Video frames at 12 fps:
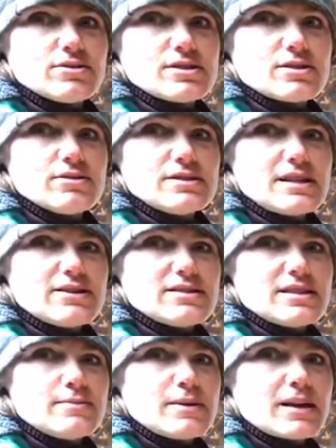So see how
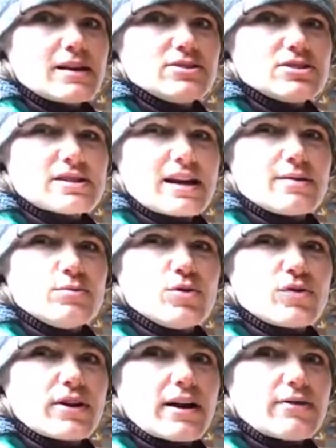Cinnamon can just kind of move
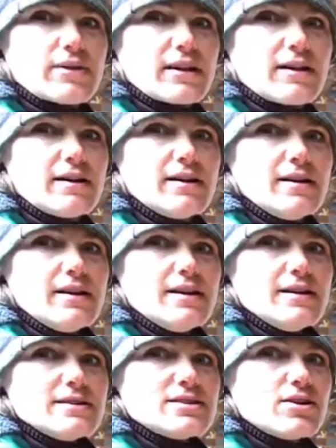around there?
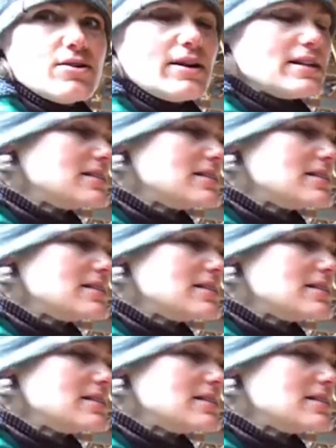So it's